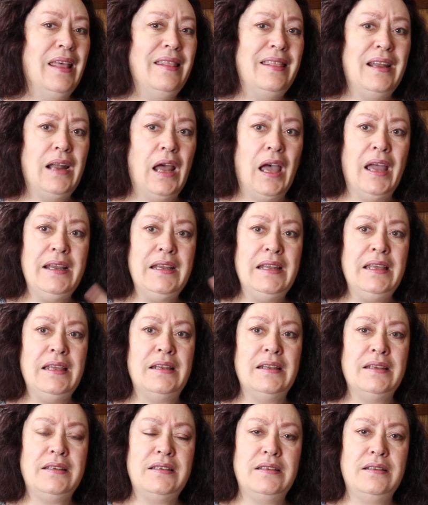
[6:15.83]
that I
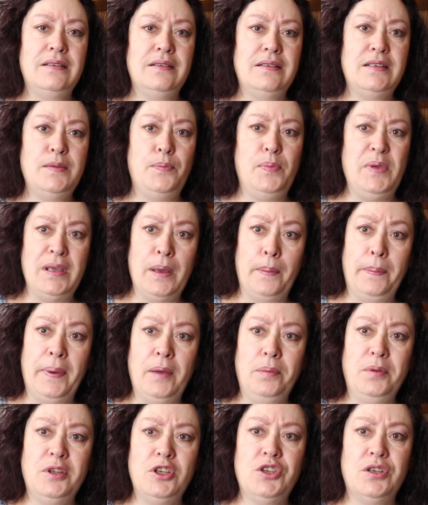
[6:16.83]
needed to be a
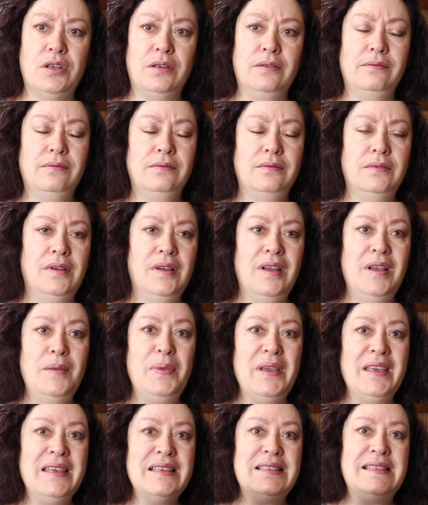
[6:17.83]
publisher,
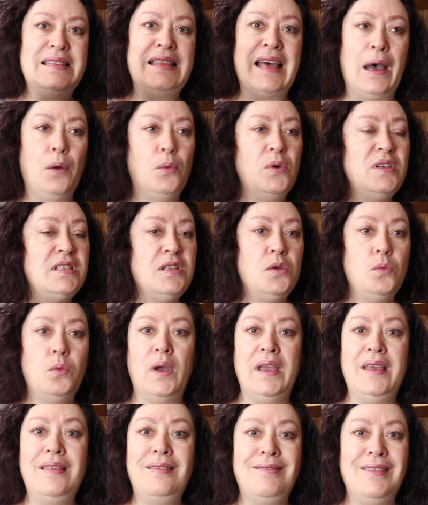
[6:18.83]
because that was the
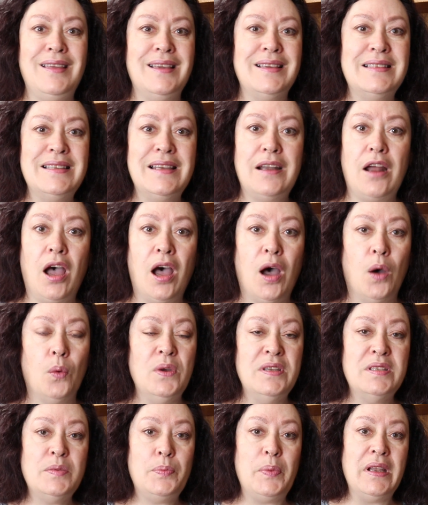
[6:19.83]
way things had
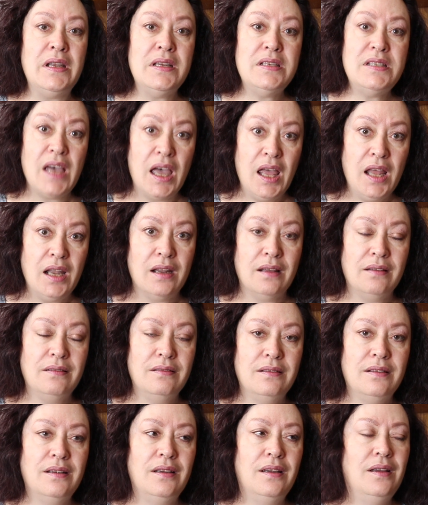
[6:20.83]
always been done.
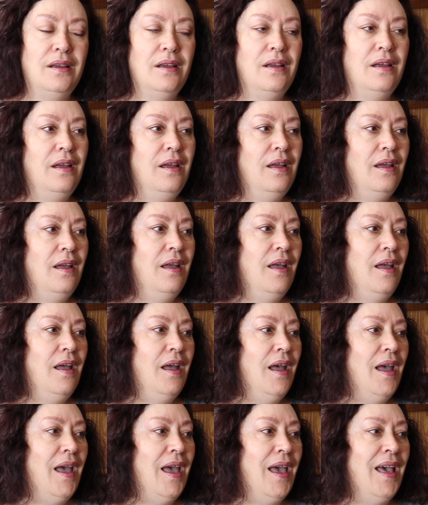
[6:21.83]

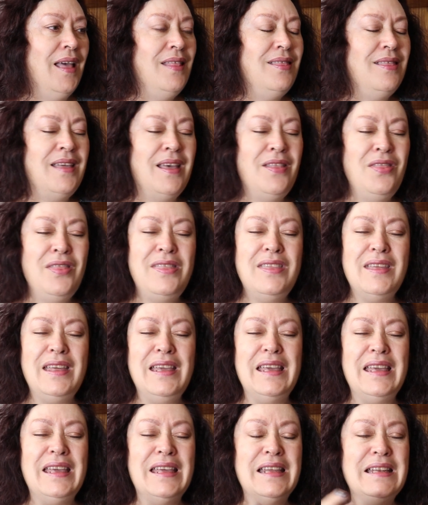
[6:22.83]
And then
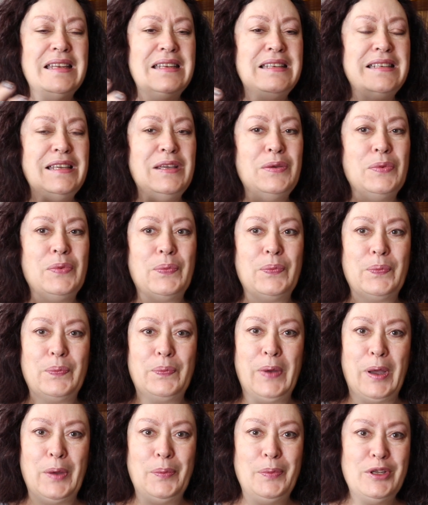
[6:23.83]
the indie
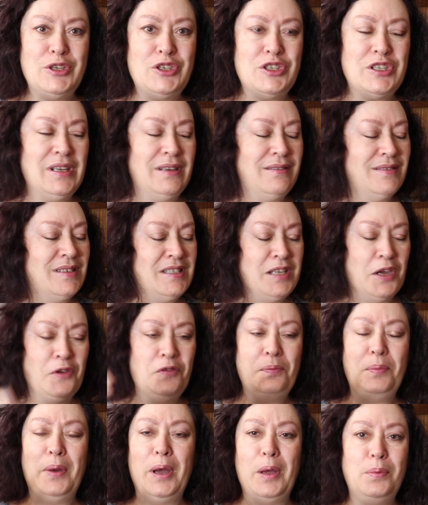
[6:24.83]
publishing,
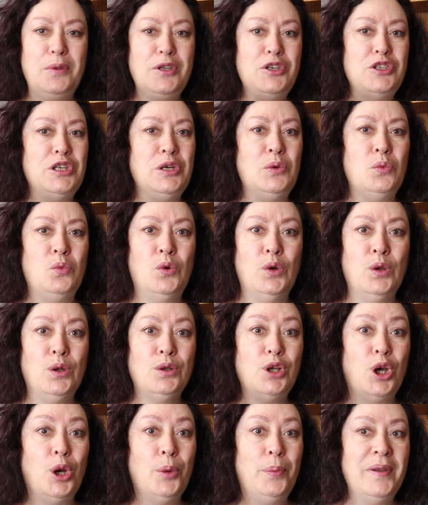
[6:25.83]
self-publishing
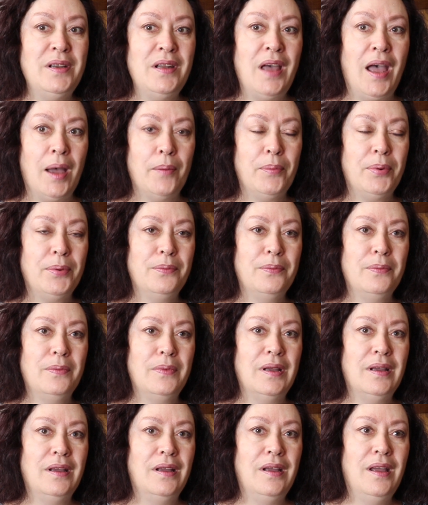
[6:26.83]
world opened up.
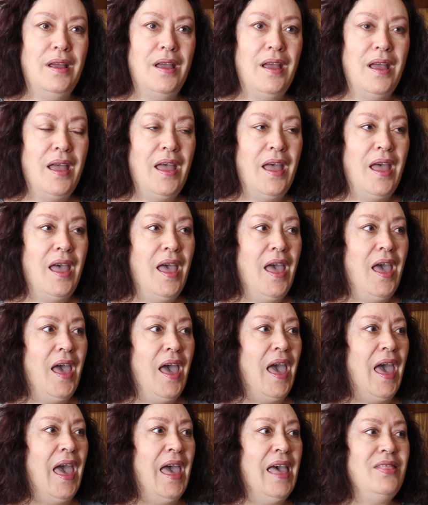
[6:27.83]

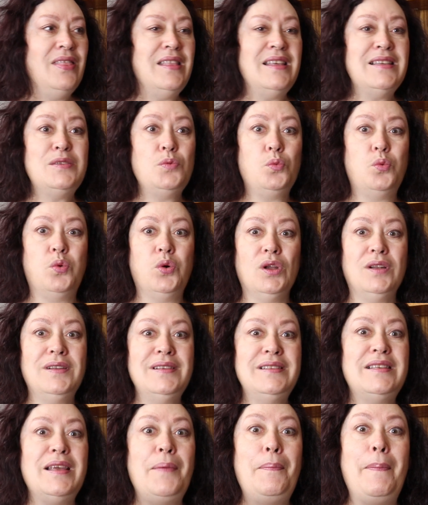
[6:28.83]
And this world
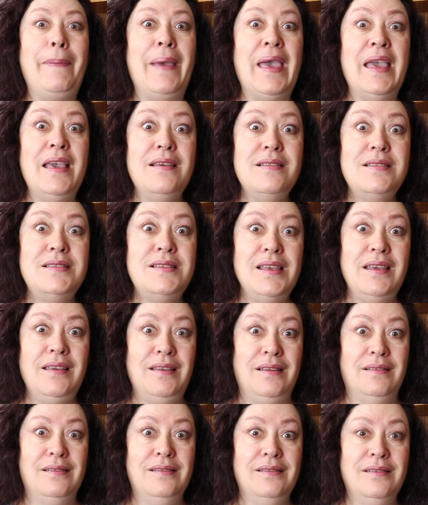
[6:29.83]
is
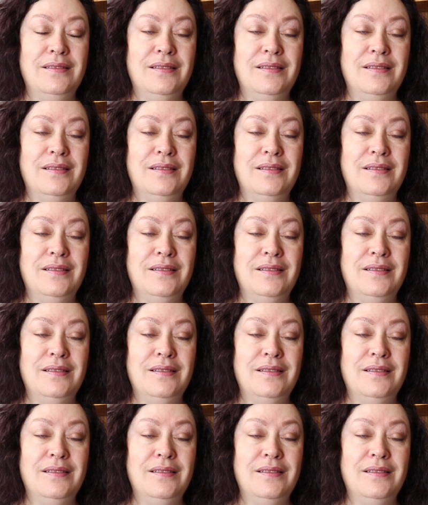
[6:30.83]
amazing.